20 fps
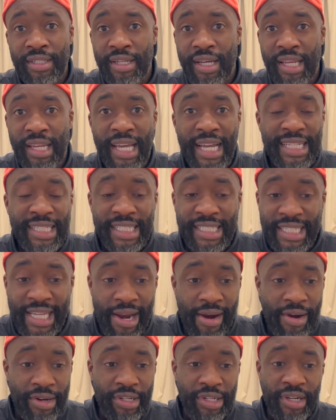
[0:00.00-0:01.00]
I liked his
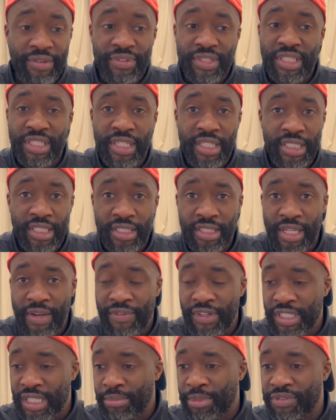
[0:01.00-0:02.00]
character. And ever since, every time